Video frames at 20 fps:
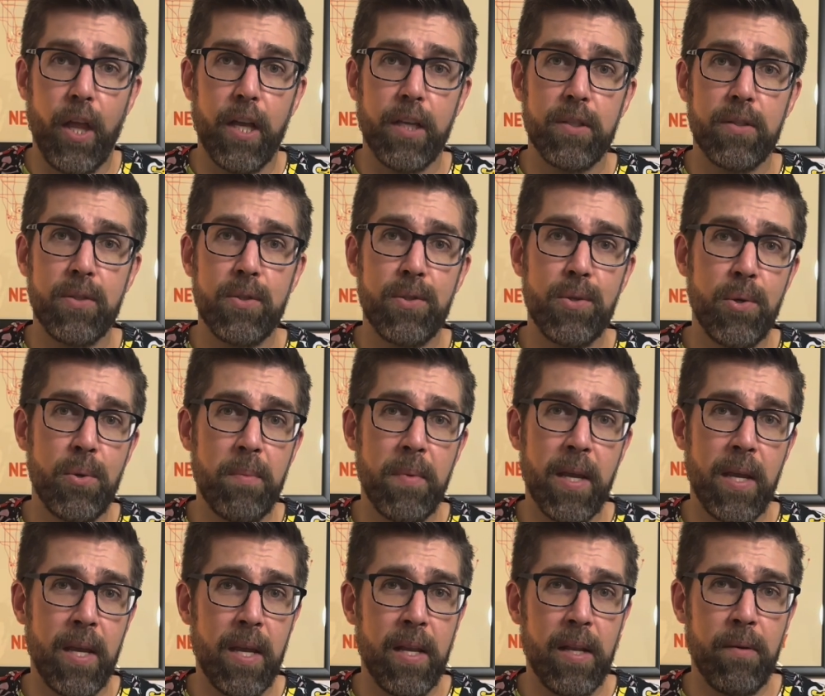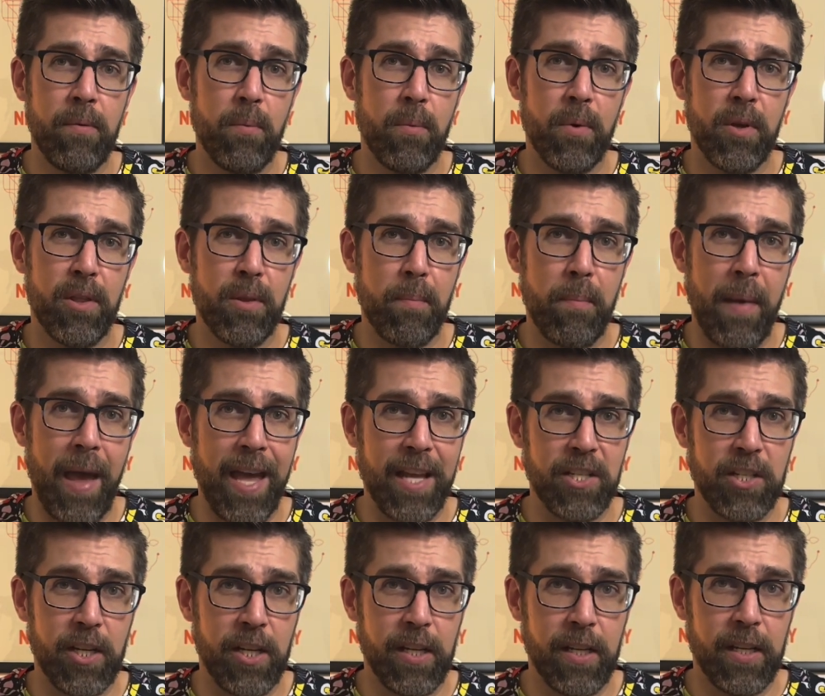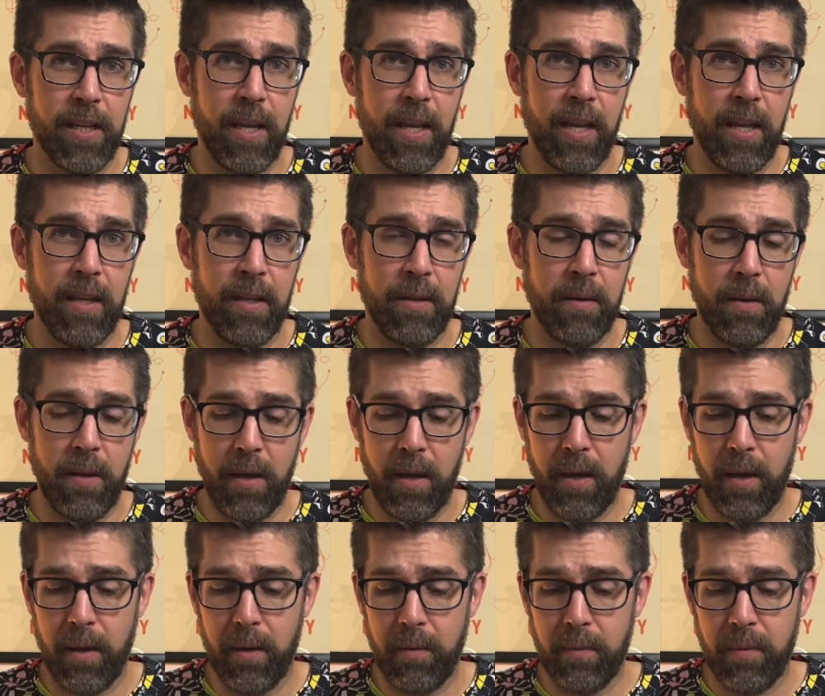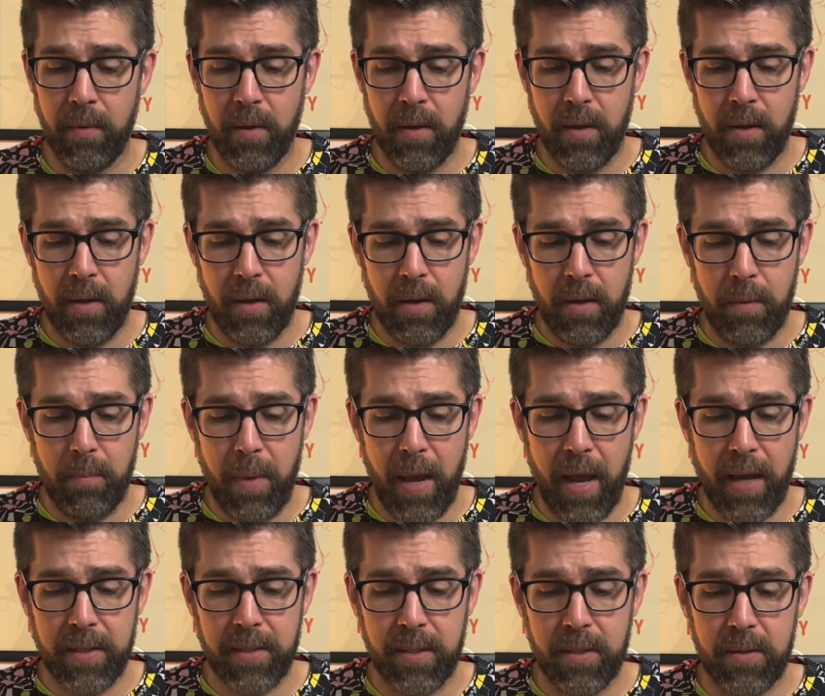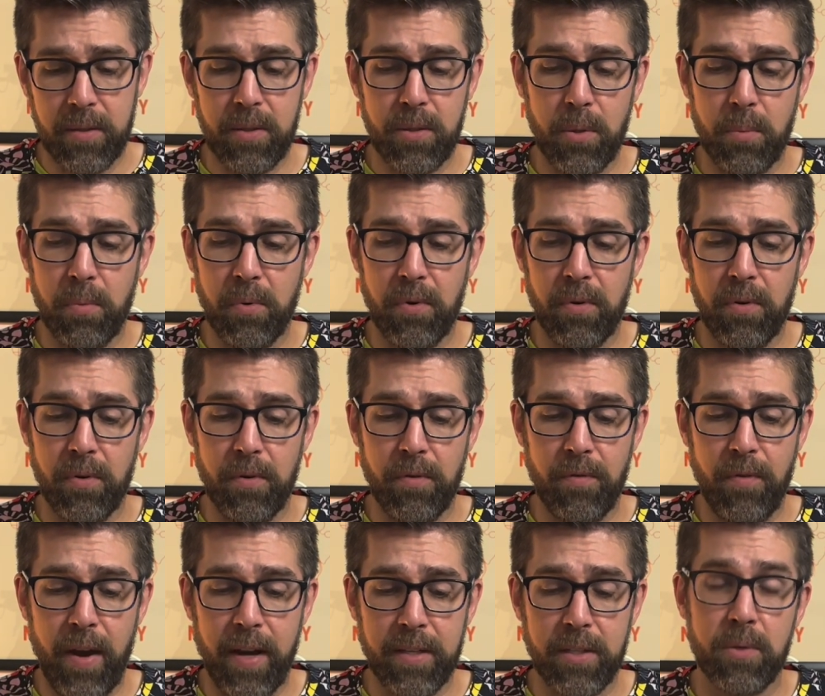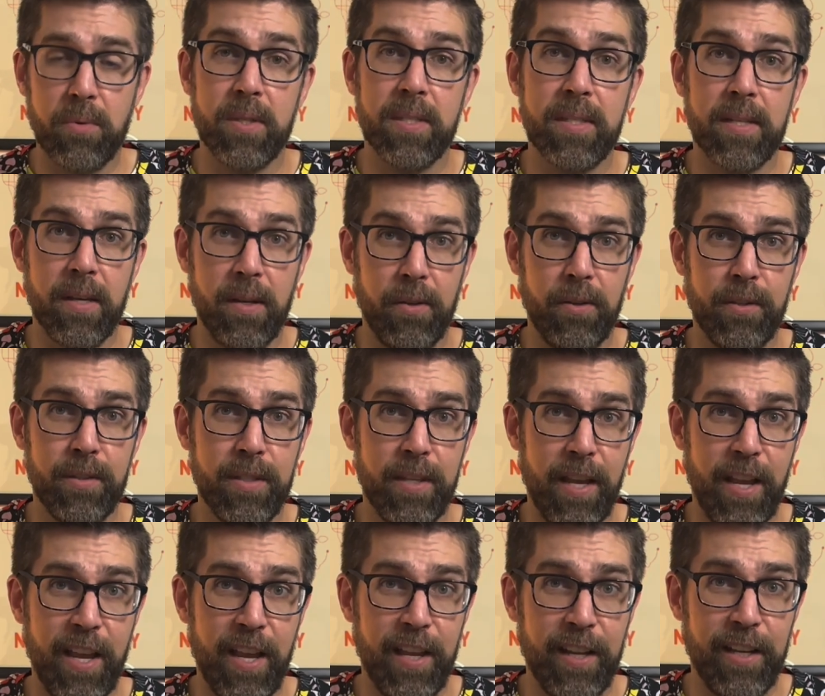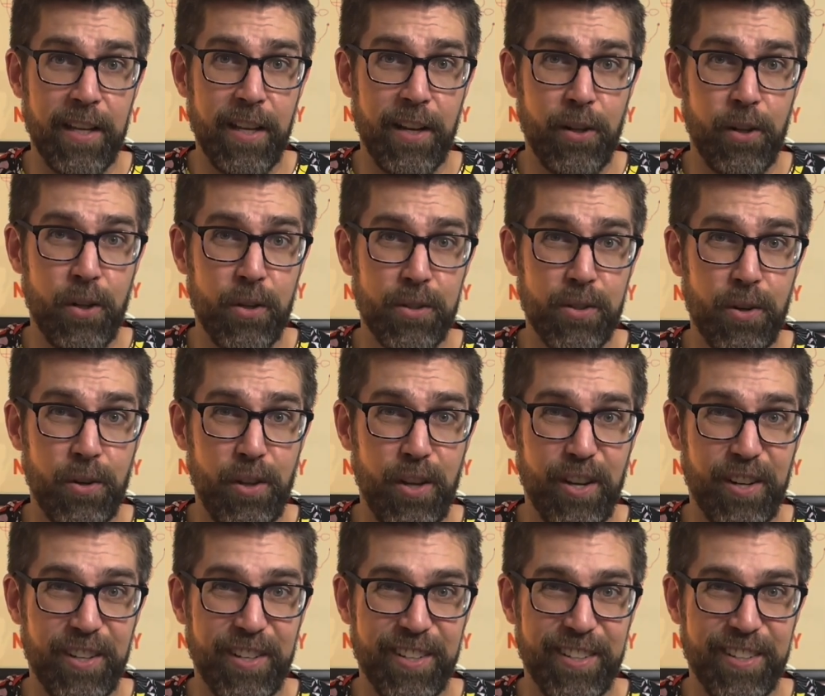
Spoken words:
zoom in with magic and Paxton's supervisory skills and get a closer look.